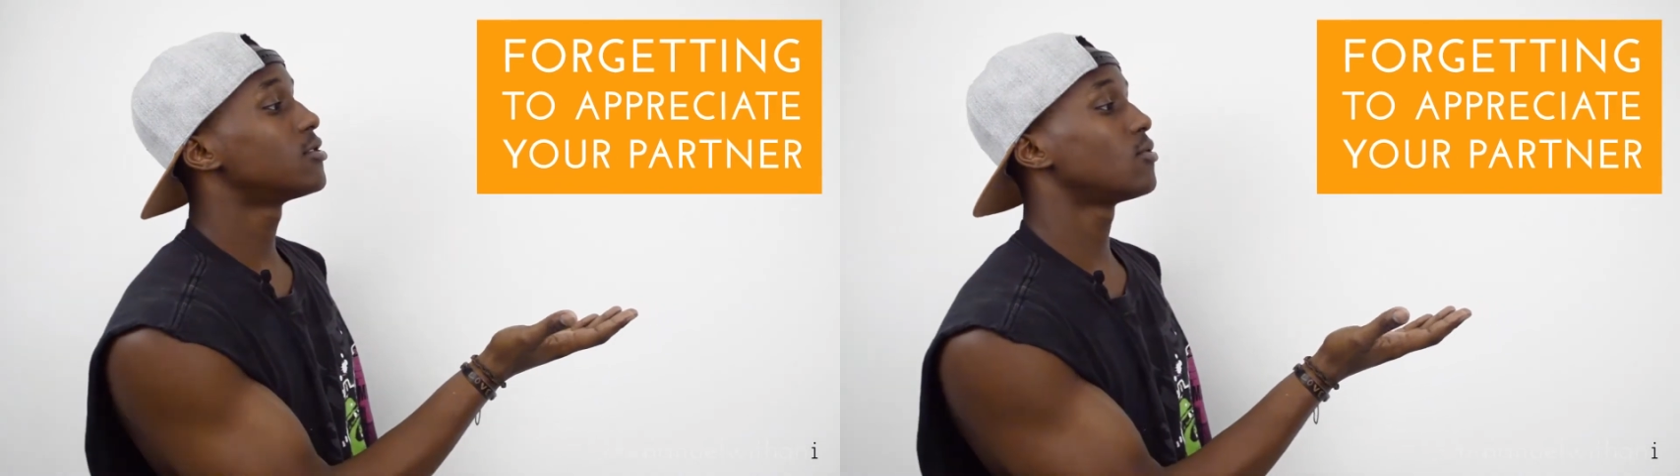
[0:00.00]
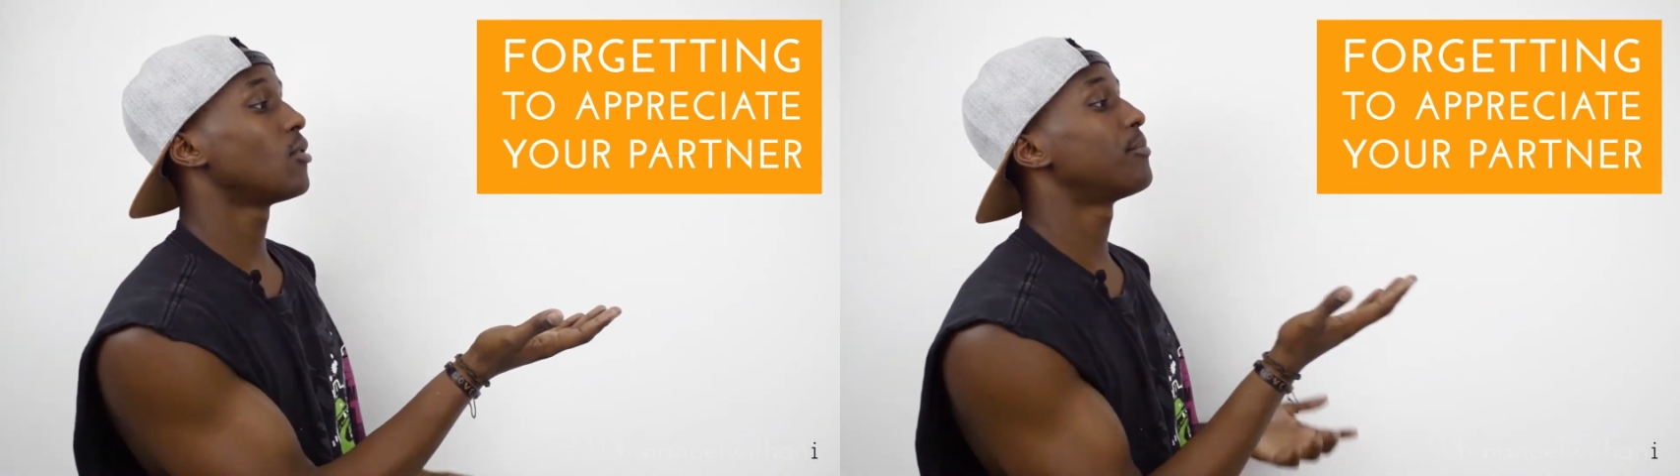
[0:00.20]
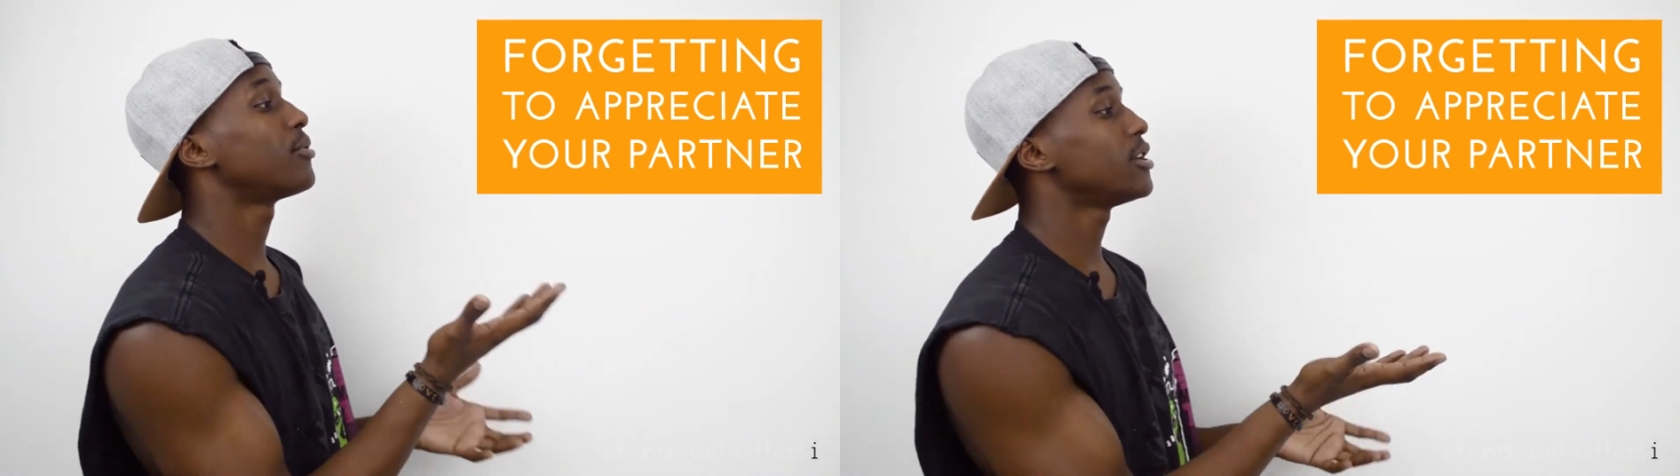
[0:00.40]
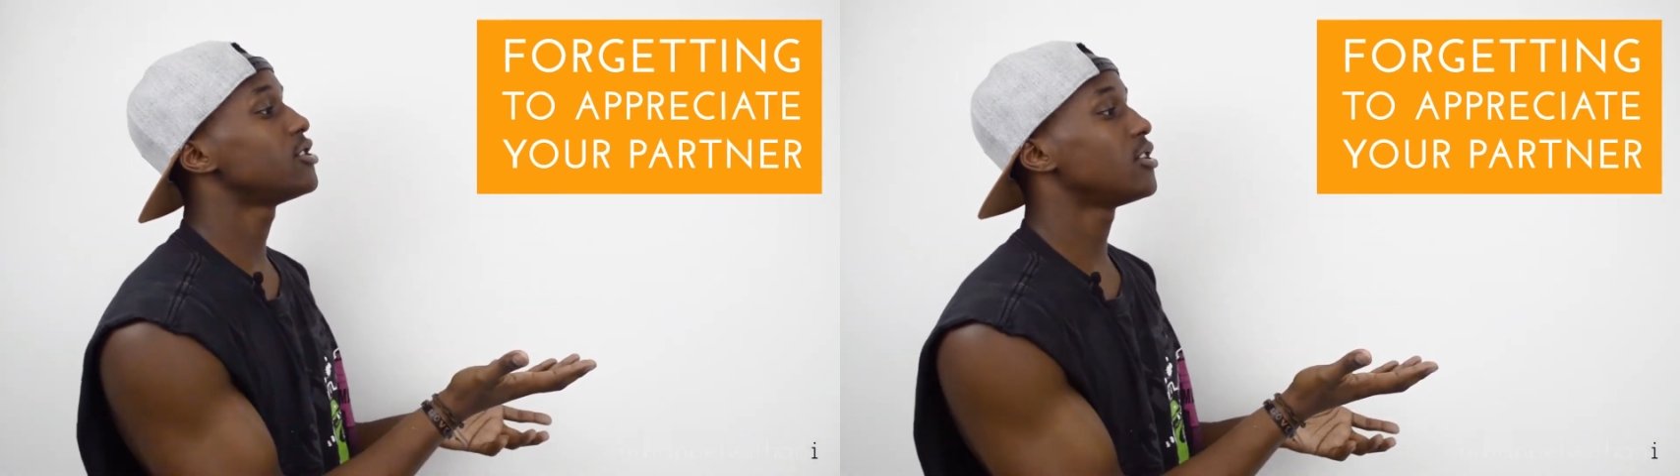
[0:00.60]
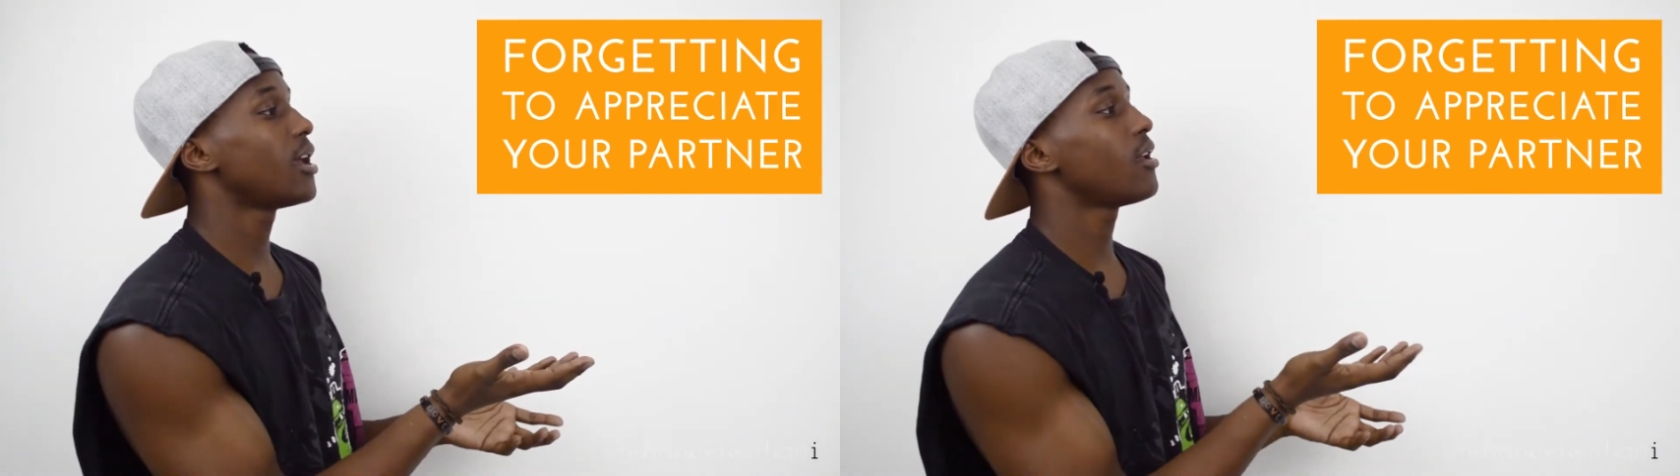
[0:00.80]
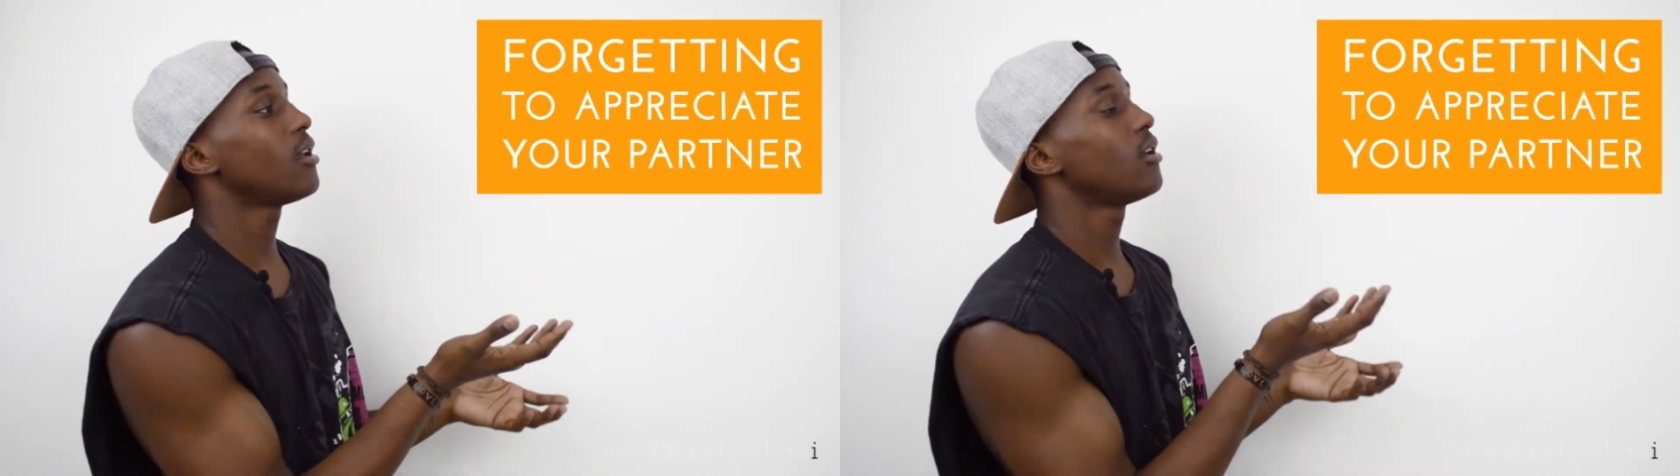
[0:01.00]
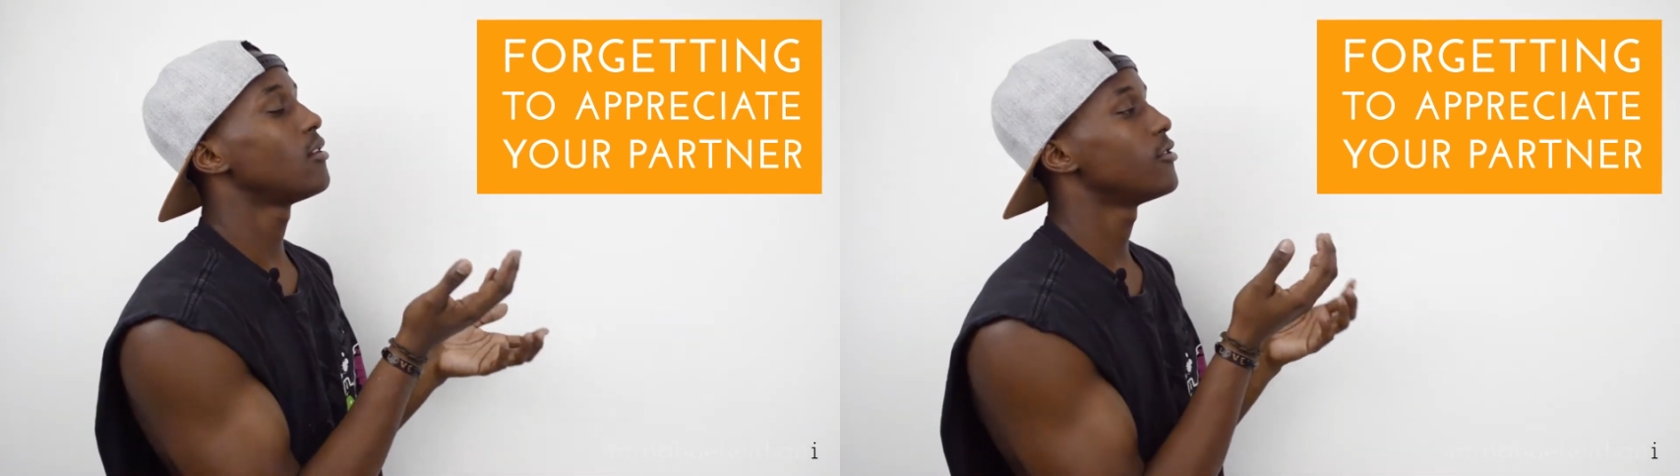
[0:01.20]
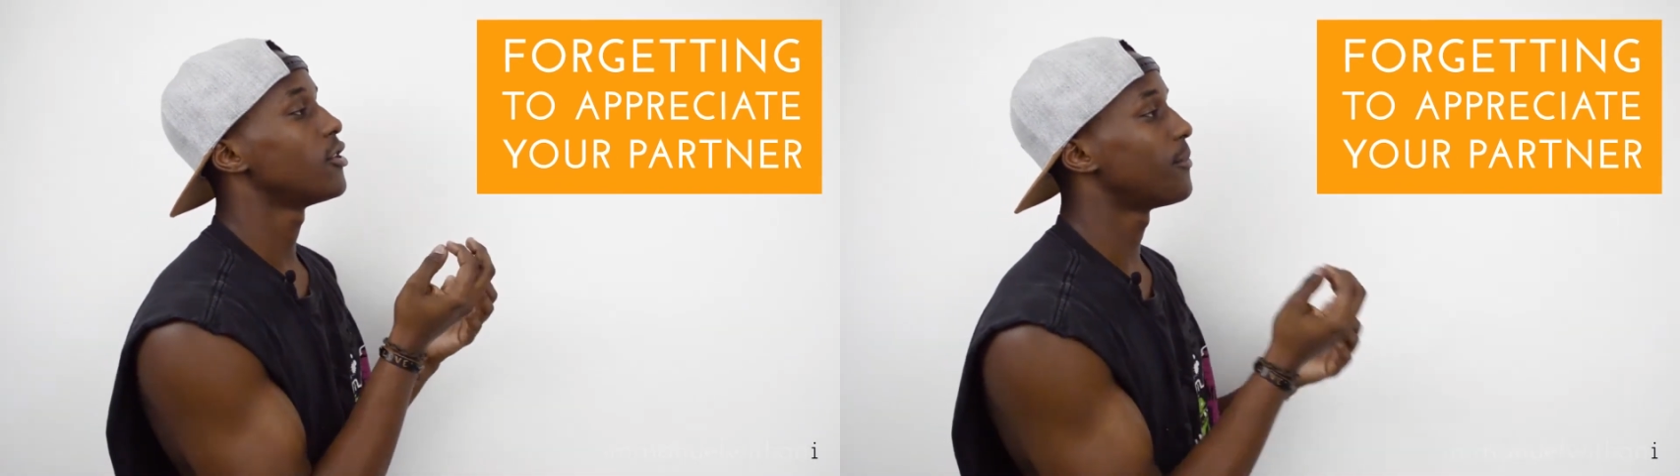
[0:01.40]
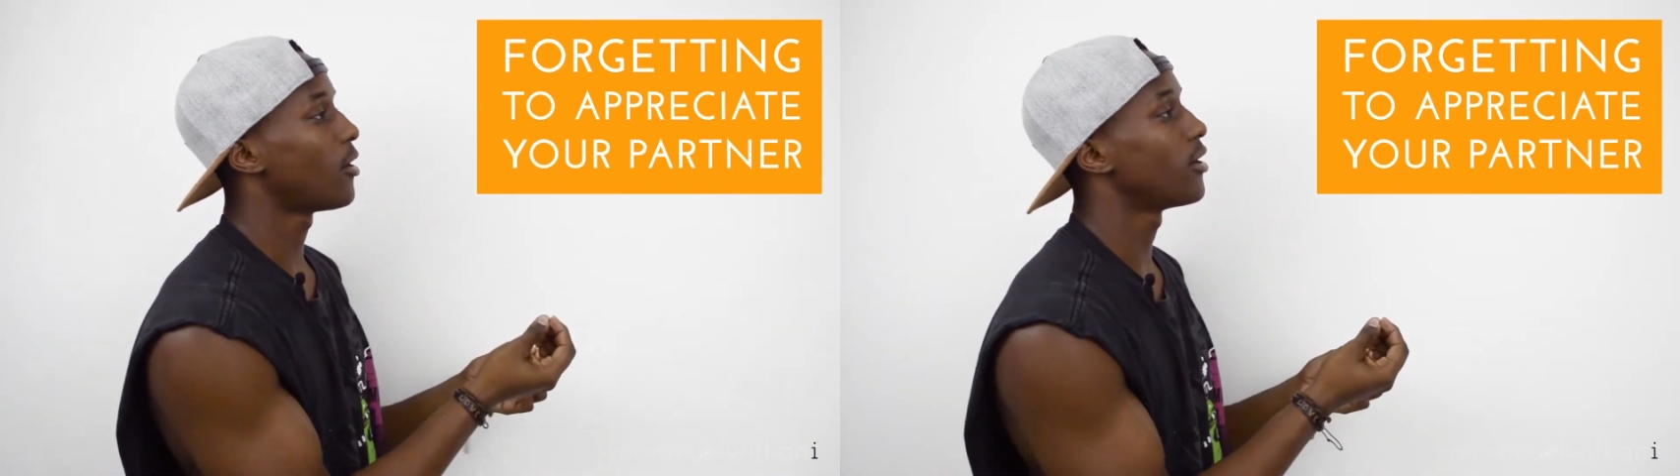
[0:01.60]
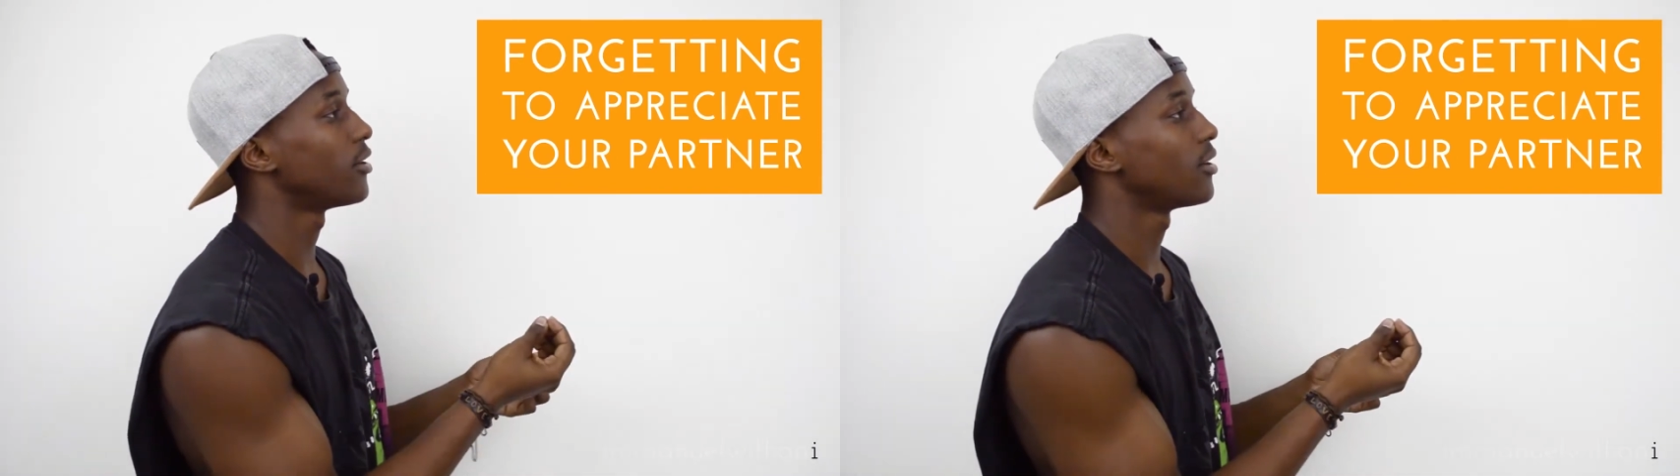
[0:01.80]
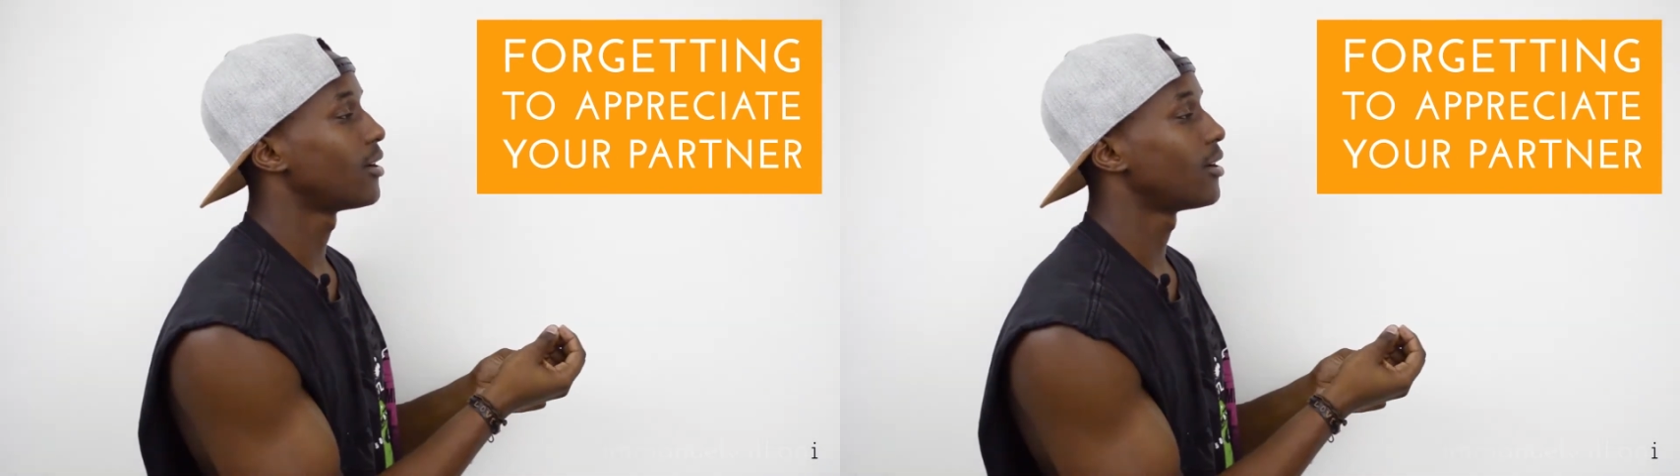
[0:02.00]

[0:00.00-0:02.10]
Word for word: to appreciate your partner.